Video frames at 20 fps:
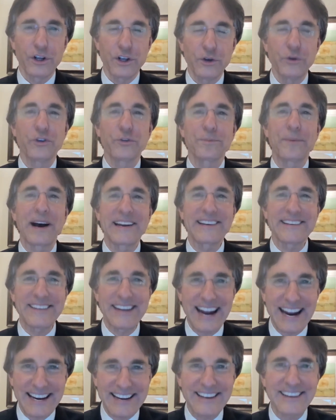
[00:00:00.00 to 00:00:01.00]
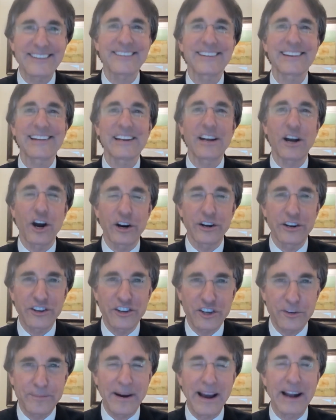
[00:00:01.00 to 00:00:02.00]
you spontaneously are
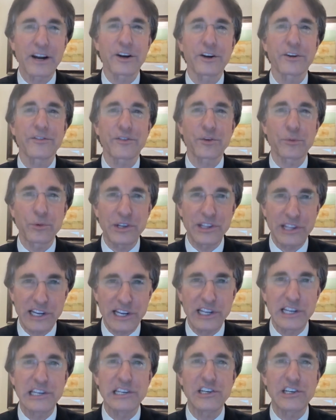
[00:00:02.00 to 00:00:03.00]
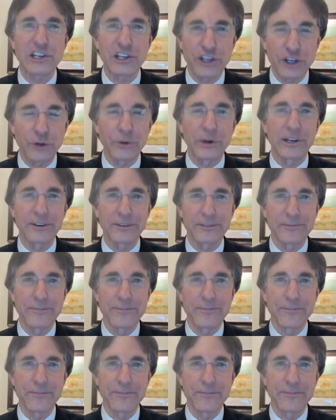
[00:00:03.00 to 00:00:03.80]
inspired from within to do it.